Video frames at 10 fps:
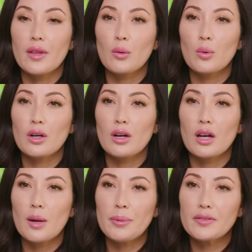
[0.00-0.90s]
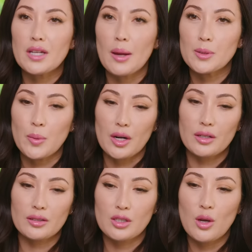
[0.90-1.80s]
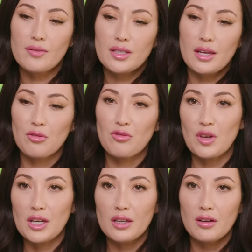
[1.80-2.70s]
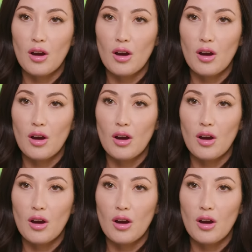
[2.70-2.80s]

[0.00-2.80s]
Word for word: There were a couple of times where you have to like fit it